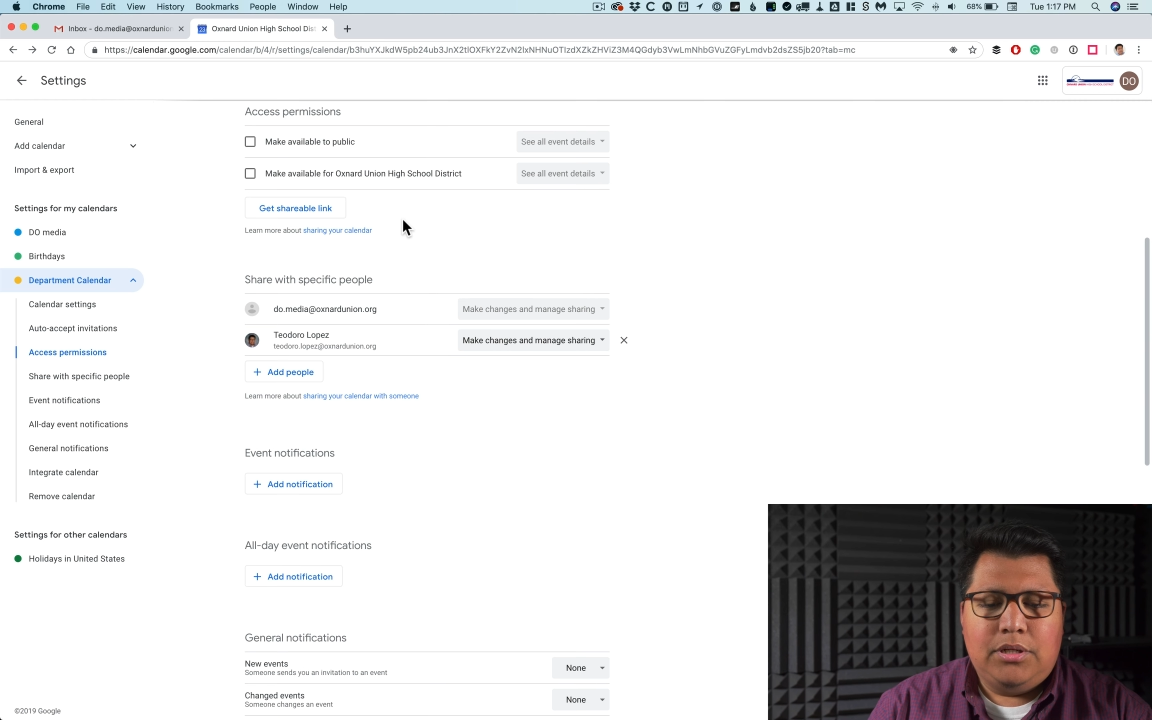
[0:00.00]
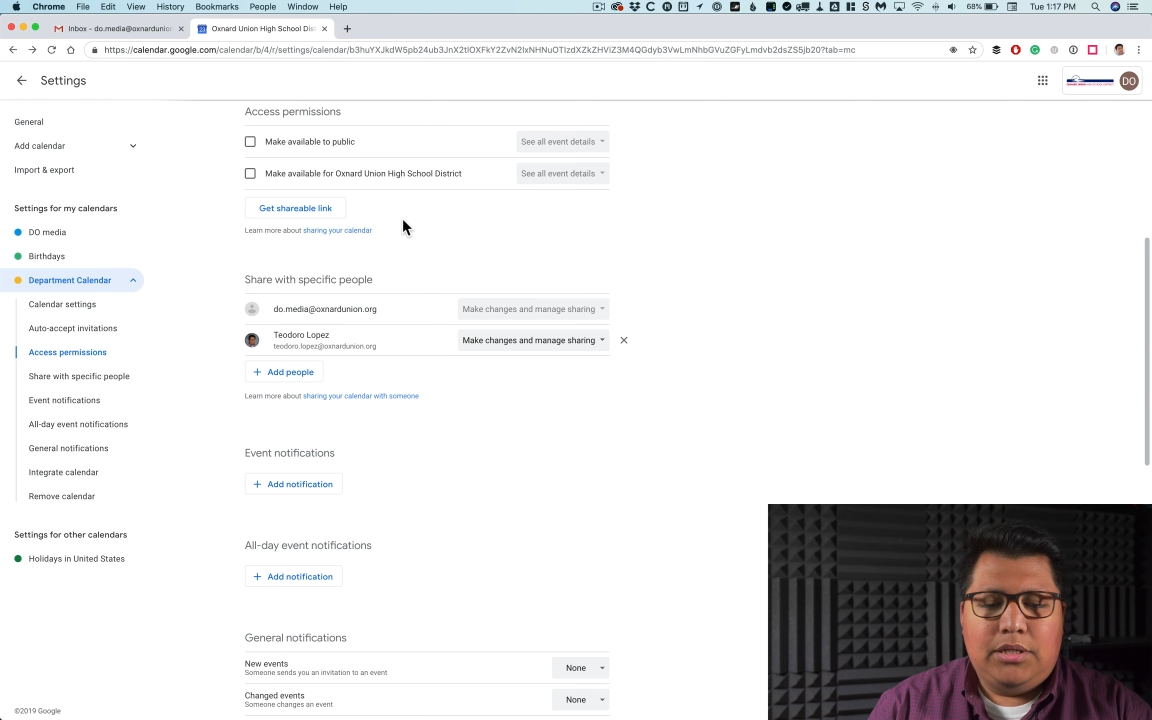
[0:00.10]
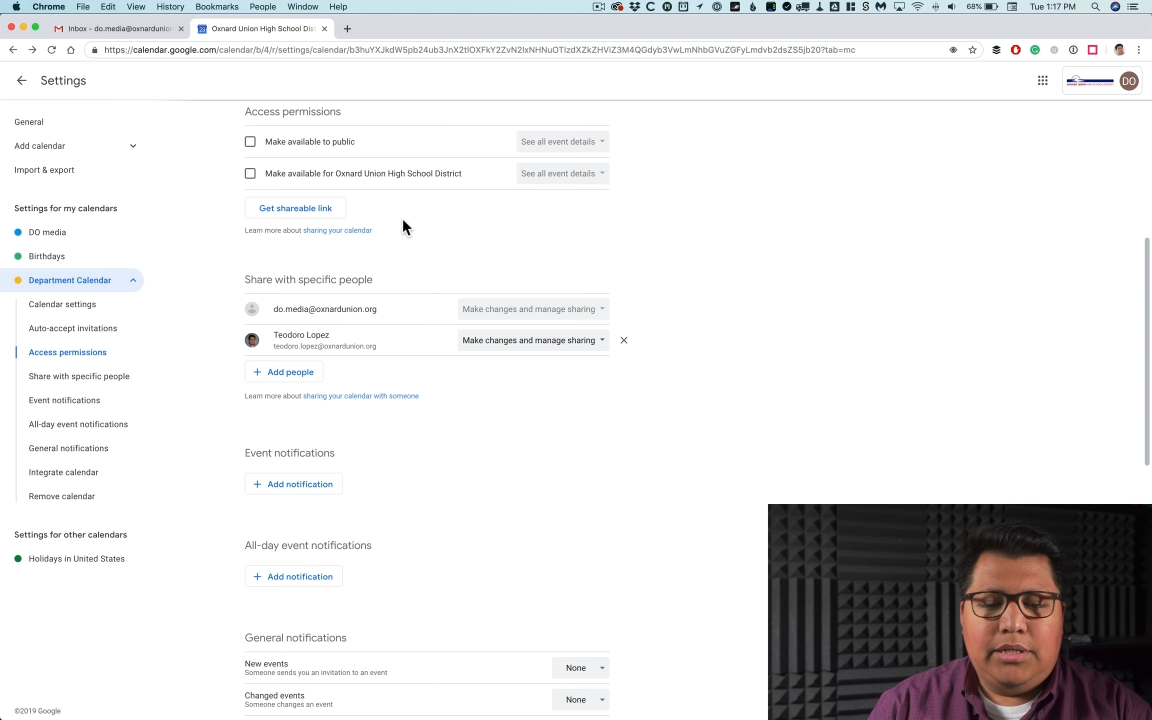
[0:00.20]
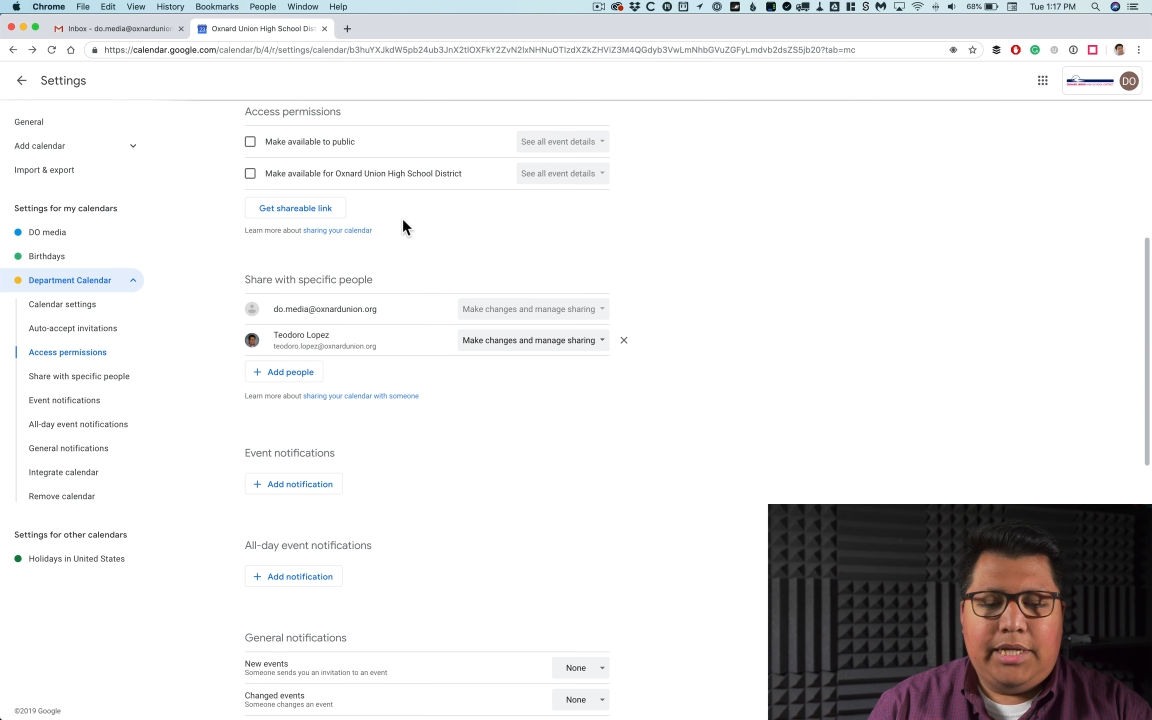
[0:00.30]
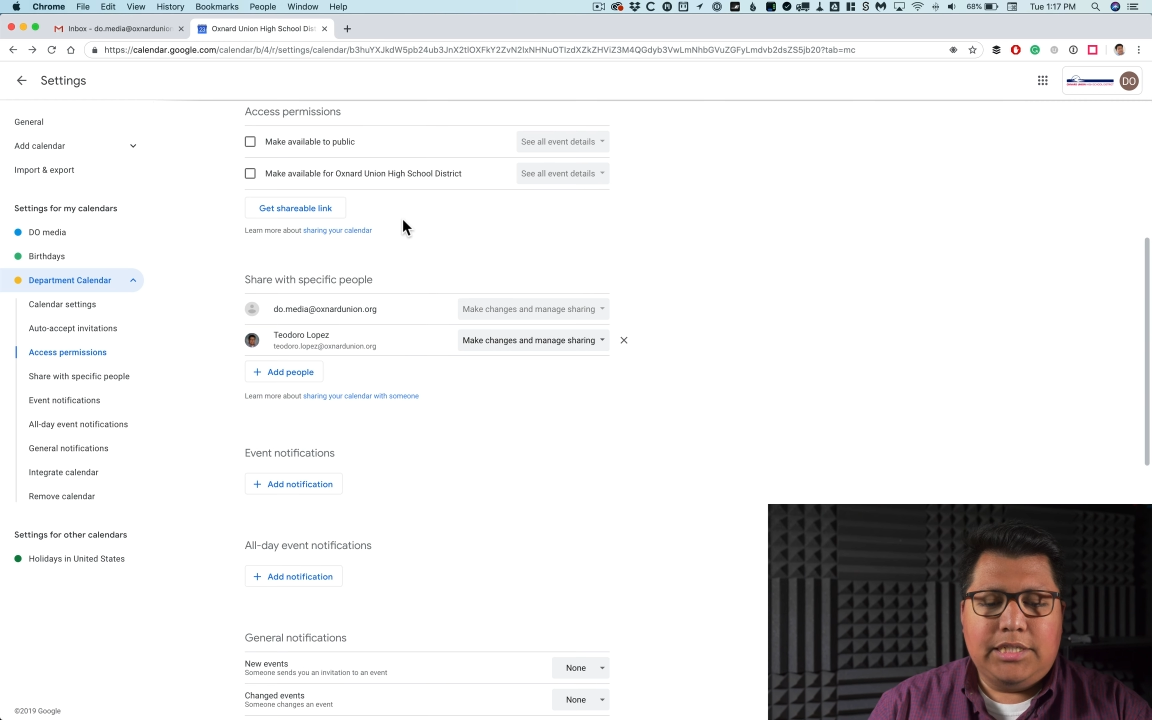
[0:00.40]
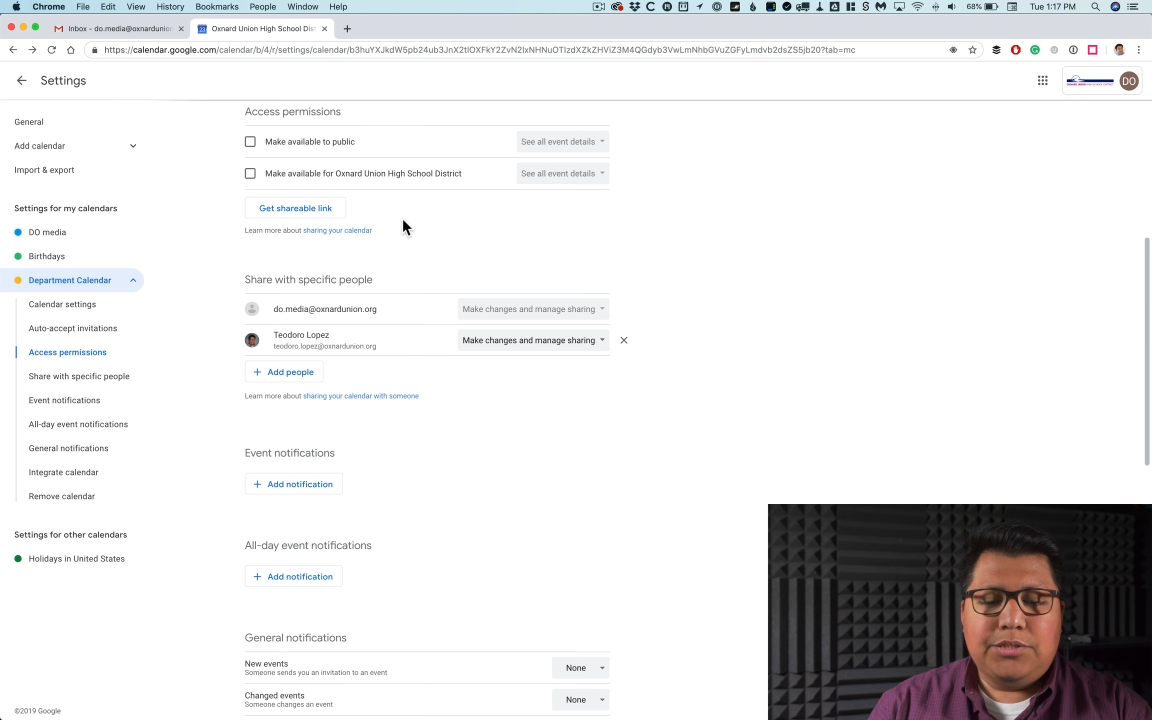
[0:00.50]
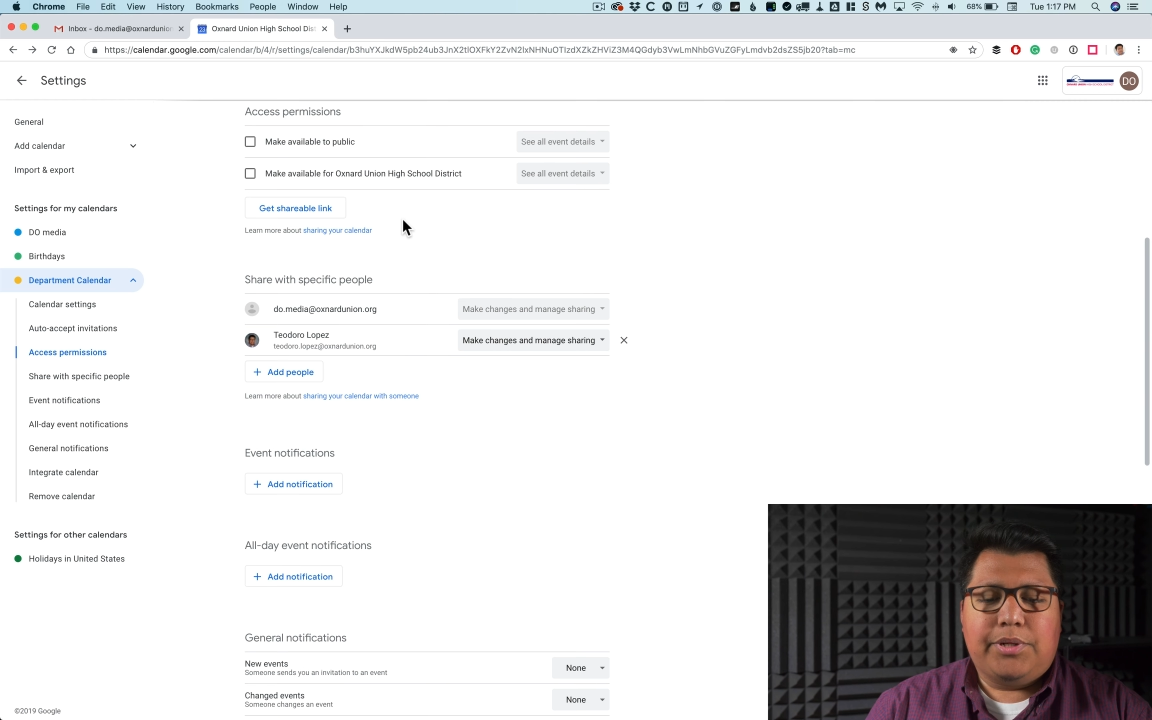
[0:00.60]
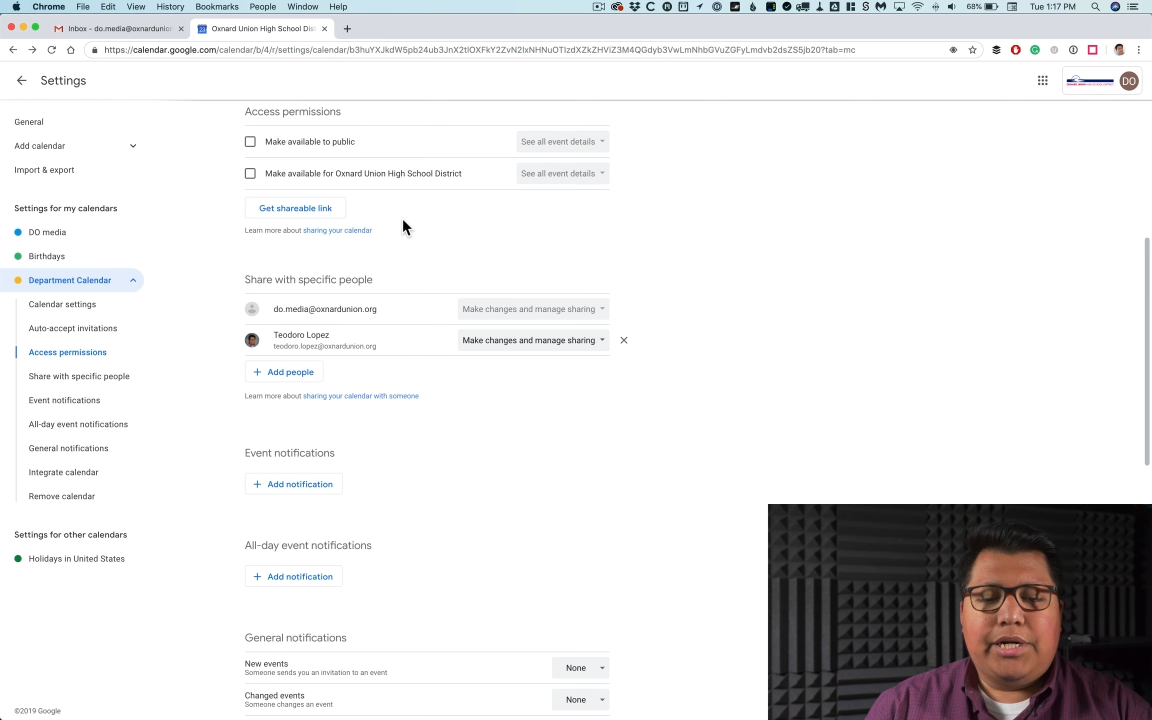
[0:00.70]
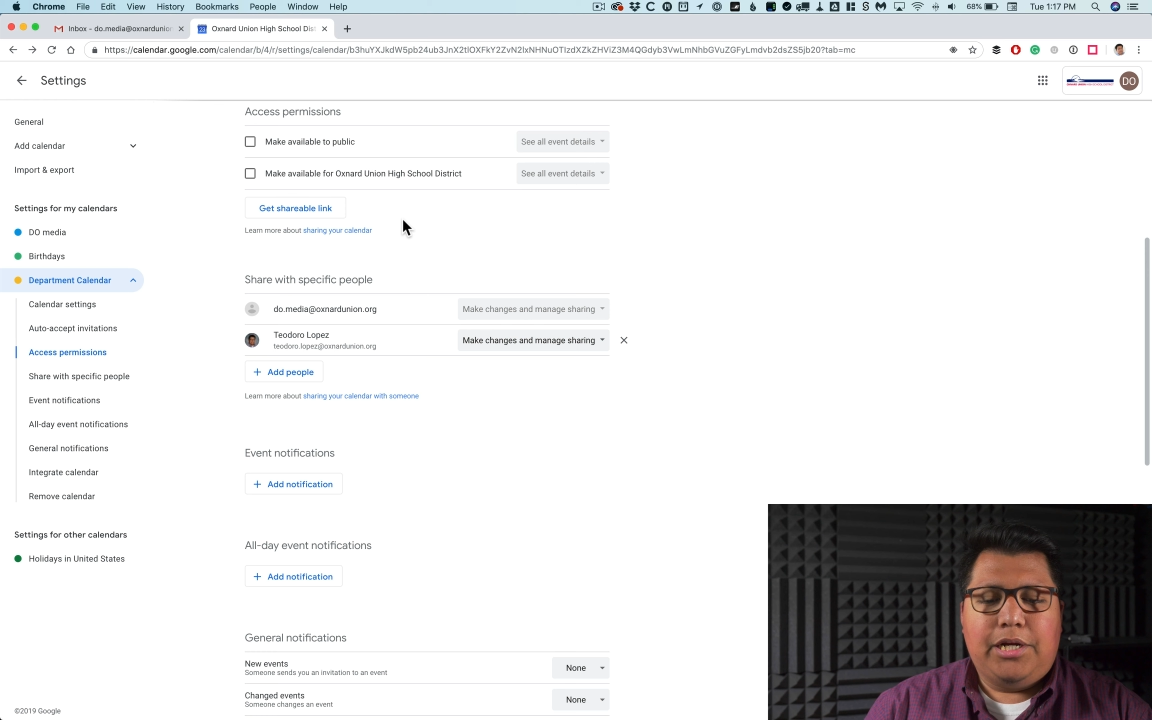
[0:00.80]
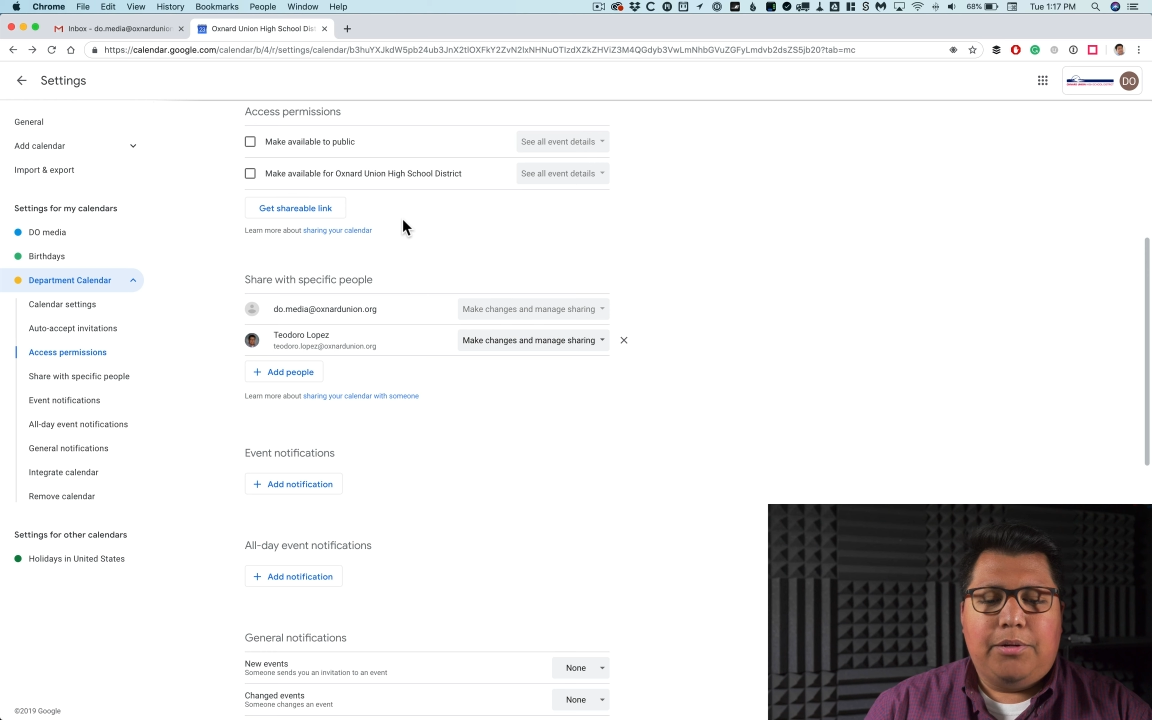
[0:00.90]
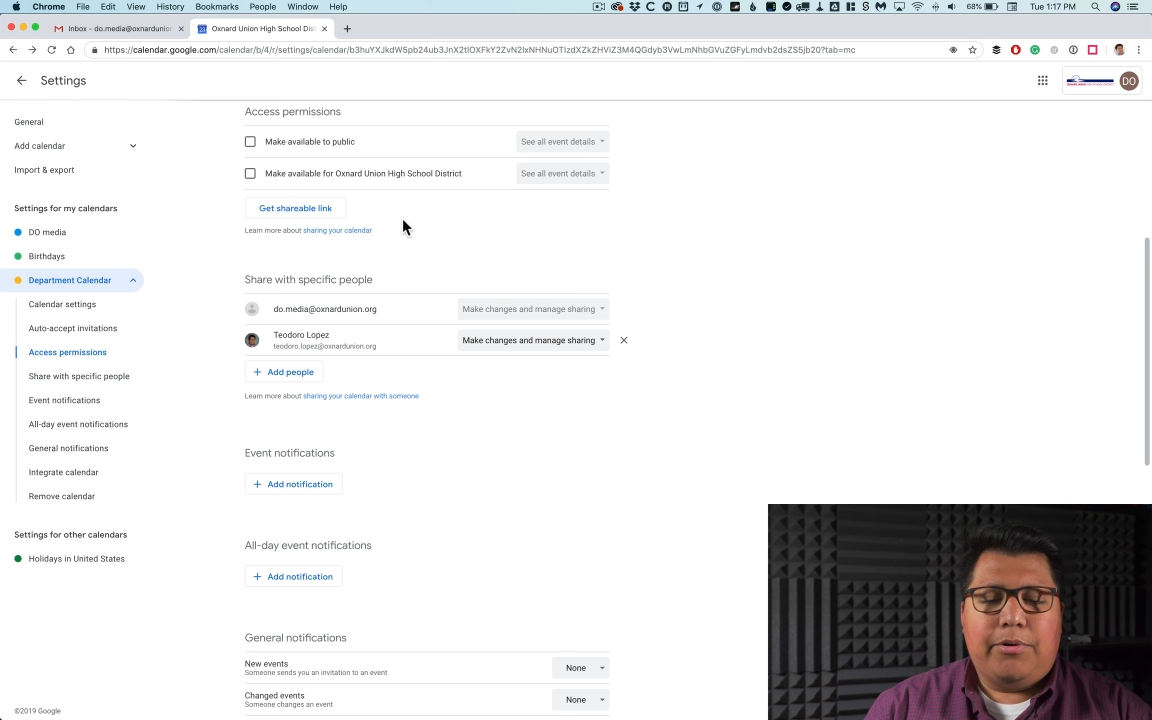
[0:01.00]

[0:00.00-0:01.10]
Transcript: Next, we're going to cover